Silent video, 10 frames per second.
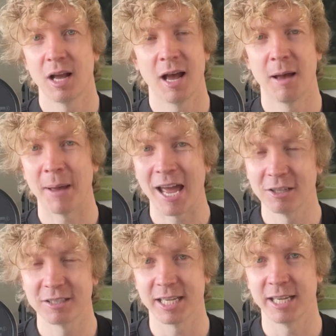
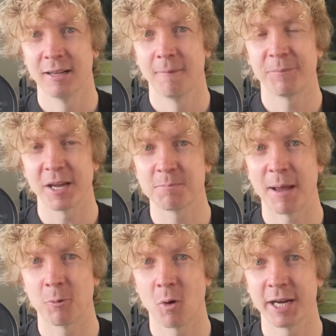penalty, does
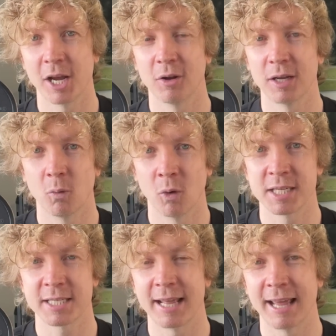Pep Guardiola want to
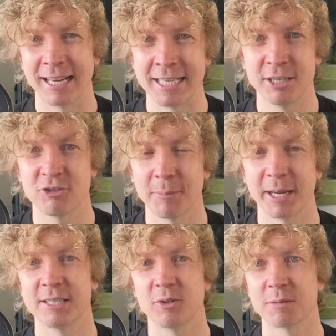stay there? And is he drumming
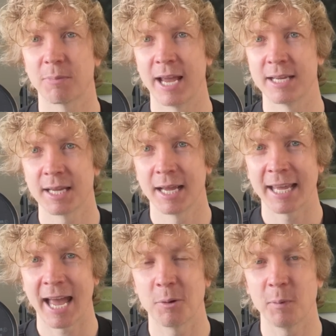into his players?
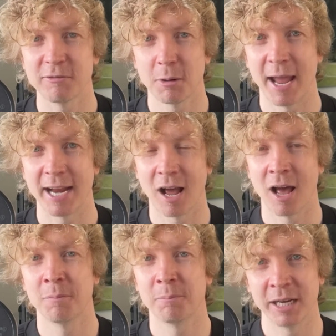Can we remain
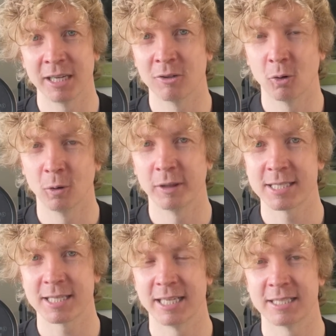unbeaten all this
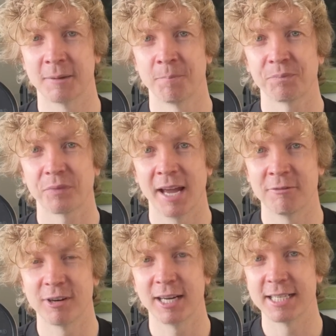season and
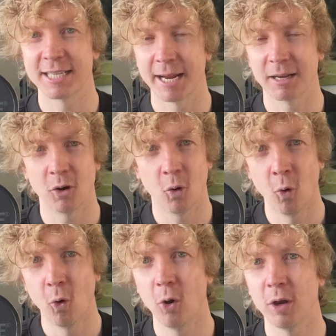really take
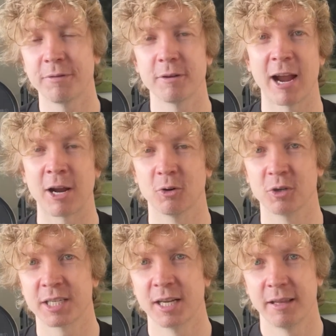all of the
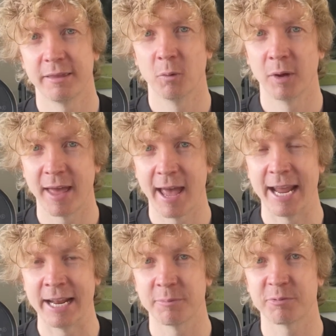records that were there
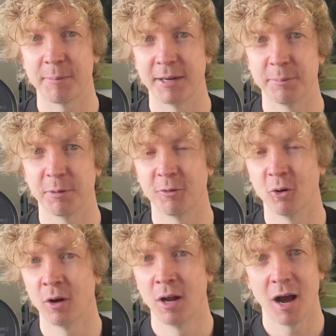in the Premier League
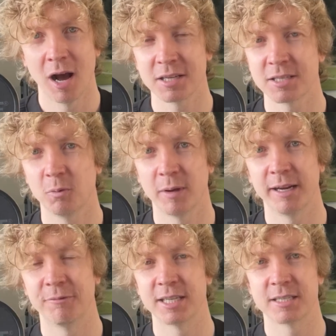before? Arsenal with the
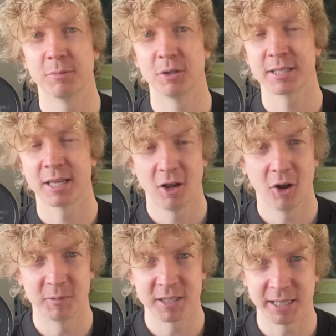Invincibles,
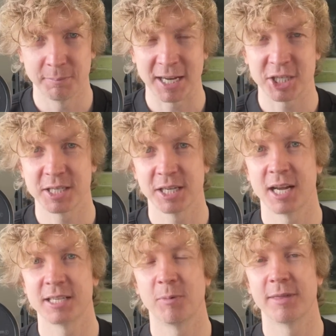obviously. Manchester
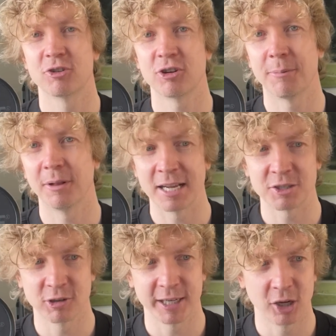United with the treble, that's
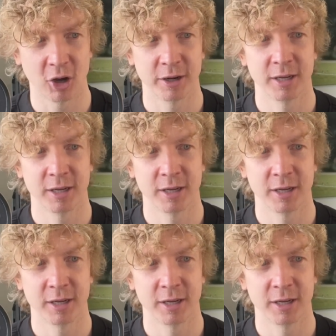already gone.